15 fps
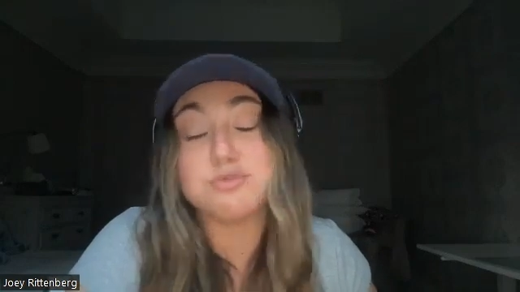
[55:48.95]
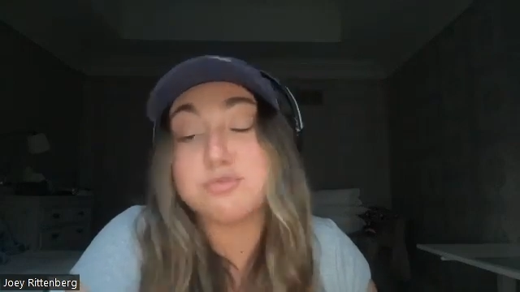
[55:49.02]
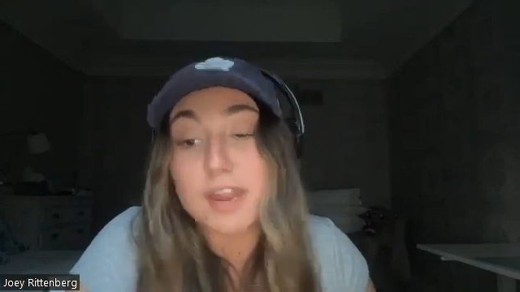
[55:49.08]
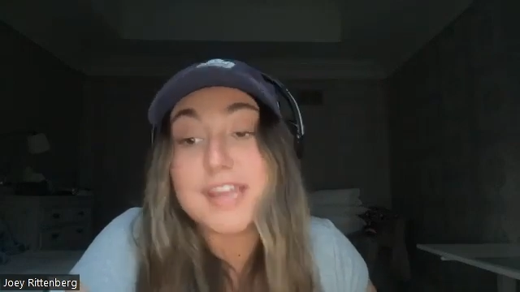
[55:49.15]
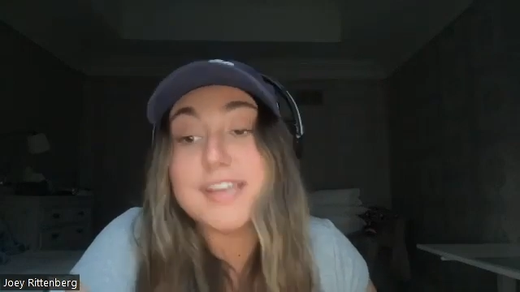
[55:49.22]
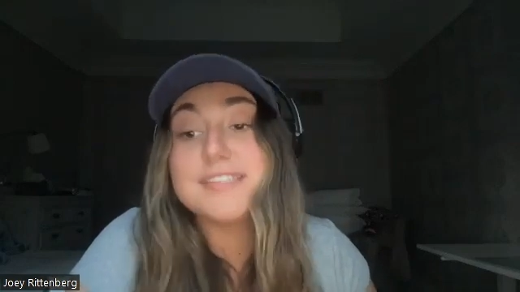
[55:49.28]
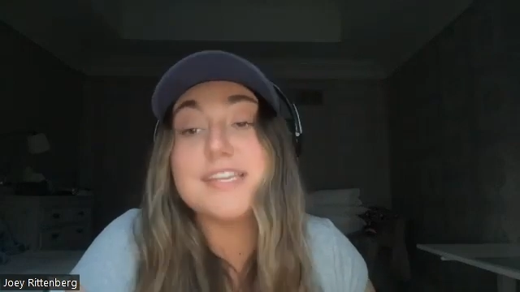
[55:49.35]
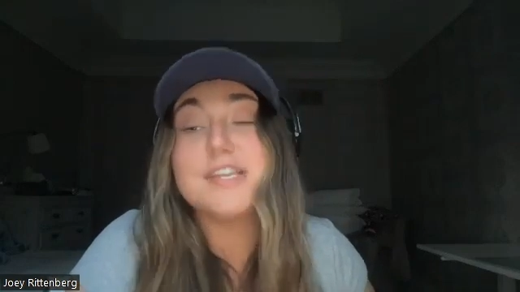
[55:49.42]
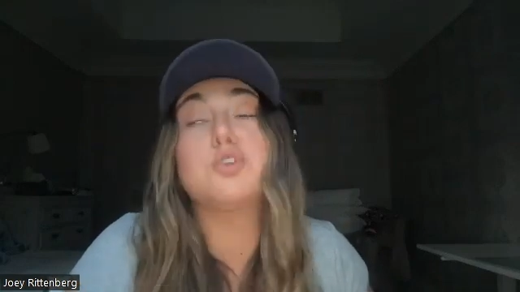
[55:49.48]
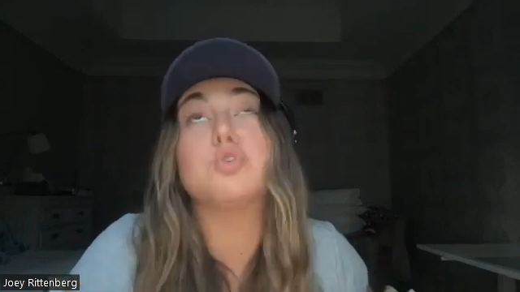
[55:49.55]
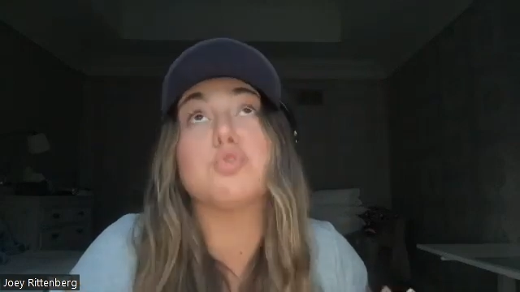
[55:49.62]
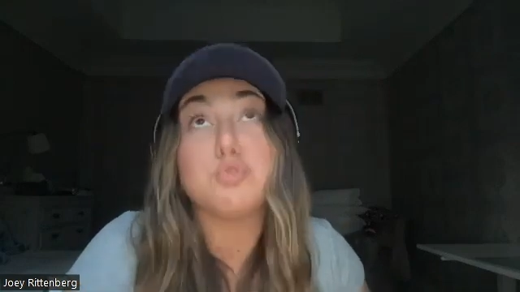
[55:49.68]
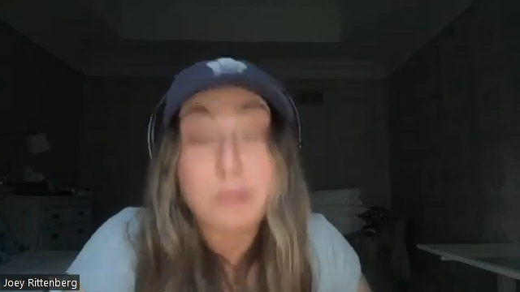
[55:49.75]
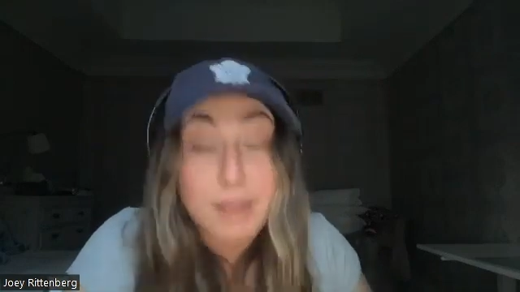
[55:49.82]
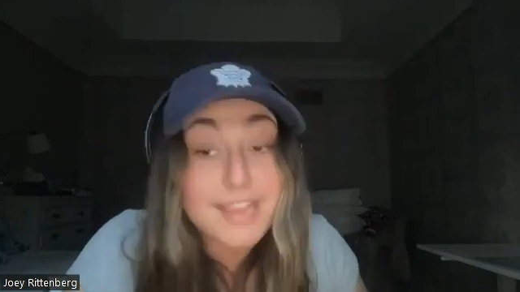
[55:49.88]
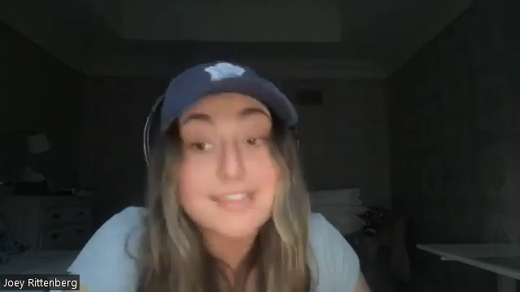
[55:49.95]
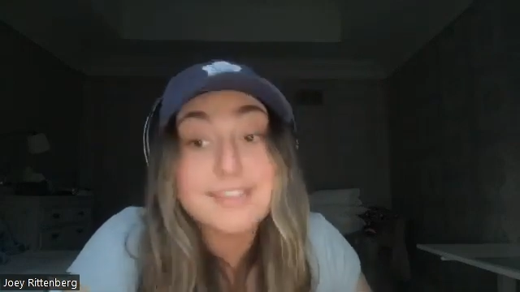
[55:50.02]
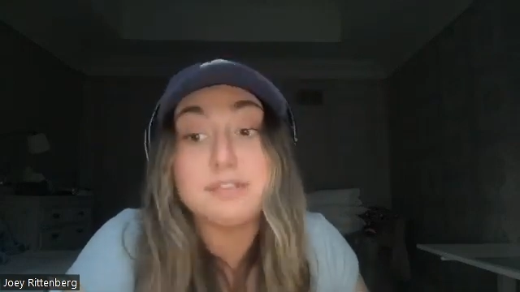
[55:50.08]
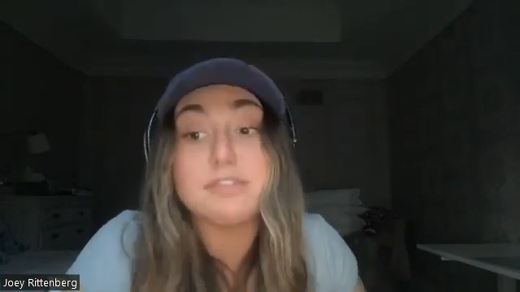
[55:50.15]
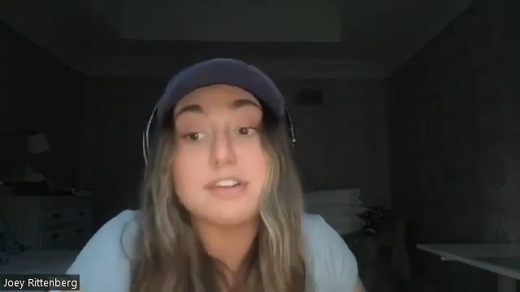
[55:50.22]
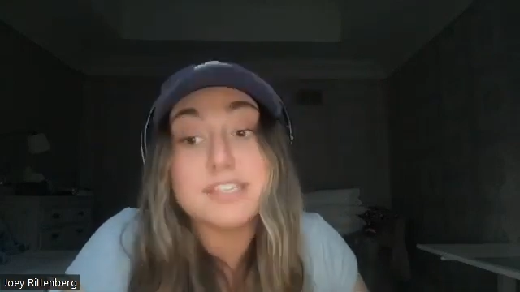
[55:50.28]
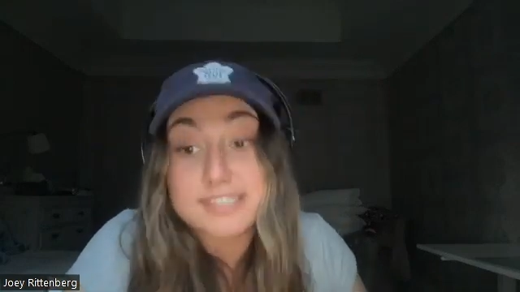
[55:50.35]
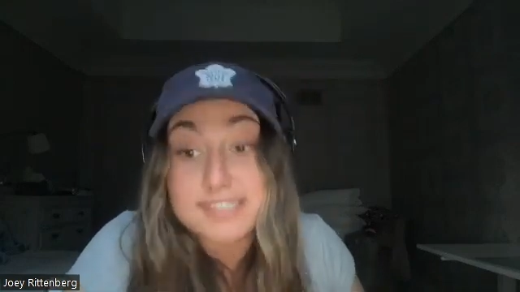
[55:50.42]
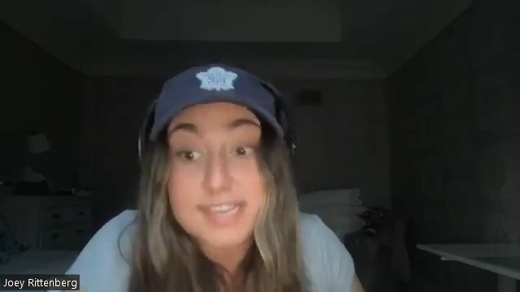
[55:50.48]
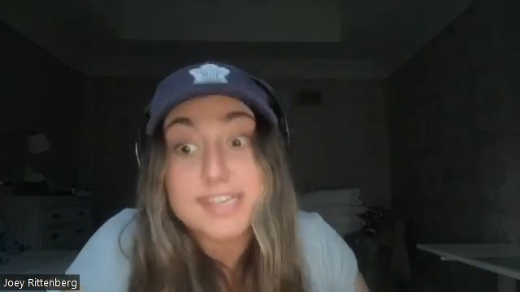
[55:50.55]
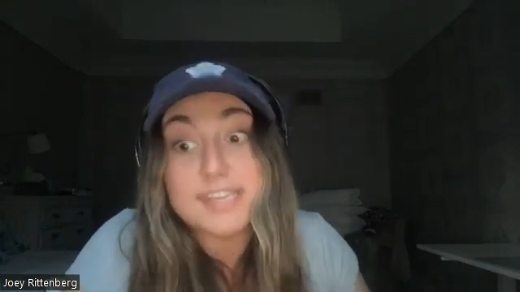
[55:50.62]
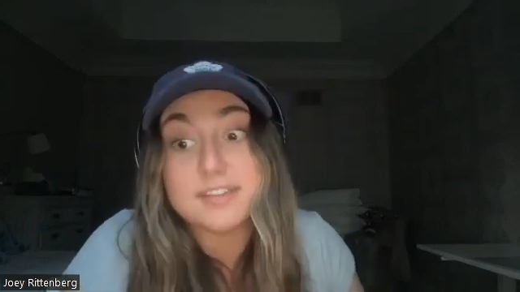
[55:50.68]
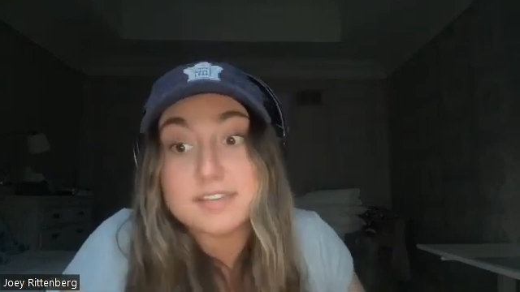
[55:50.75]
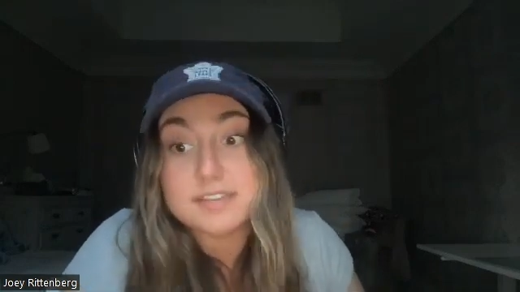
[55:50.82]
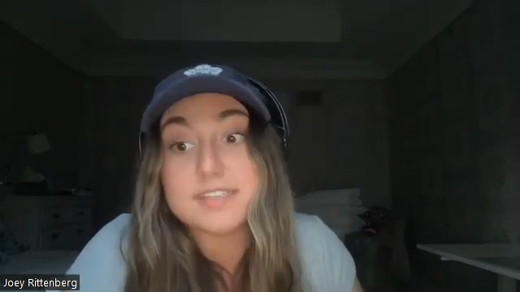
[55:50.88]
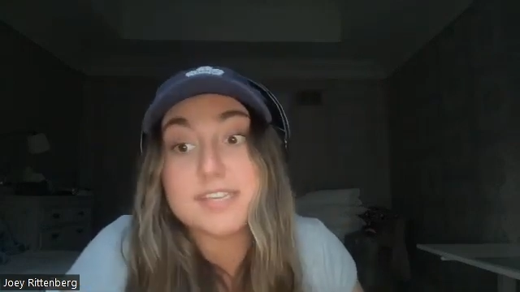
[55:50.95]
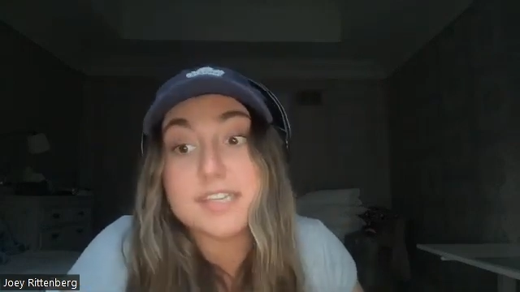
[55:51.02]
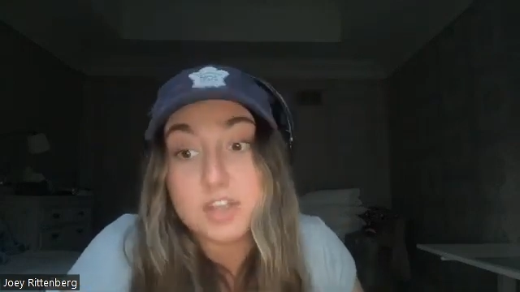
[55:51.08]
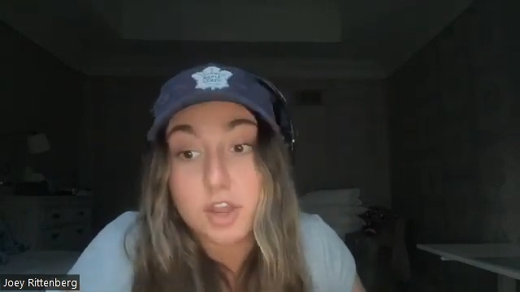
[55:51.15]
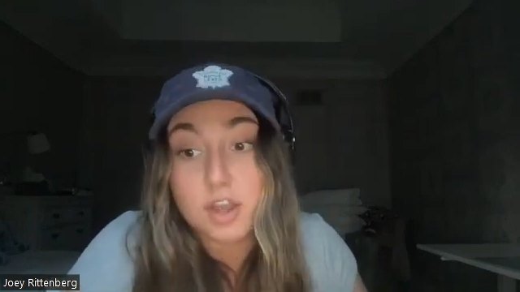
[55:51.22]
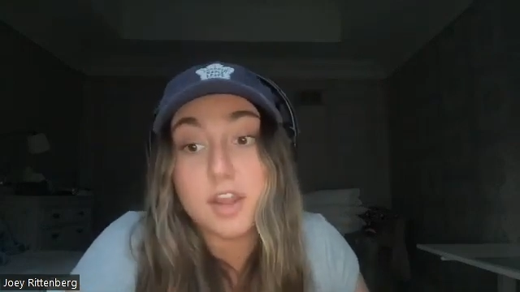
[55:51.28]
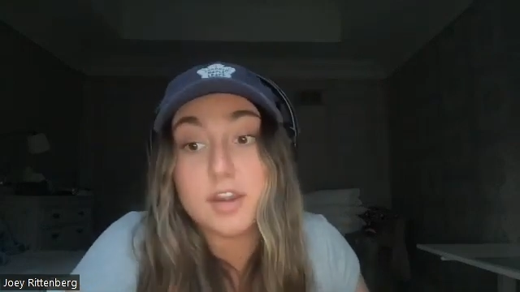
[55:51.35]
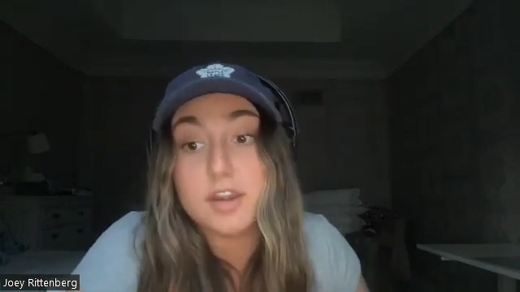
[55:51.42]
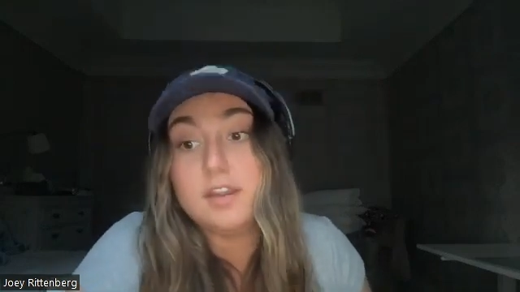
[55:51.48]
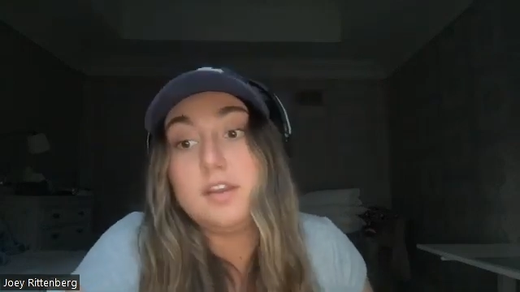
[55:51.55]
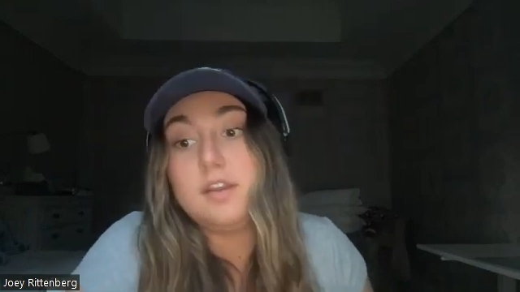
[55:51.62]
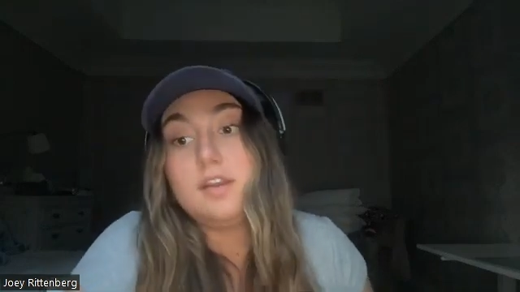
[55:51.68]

ridiculously good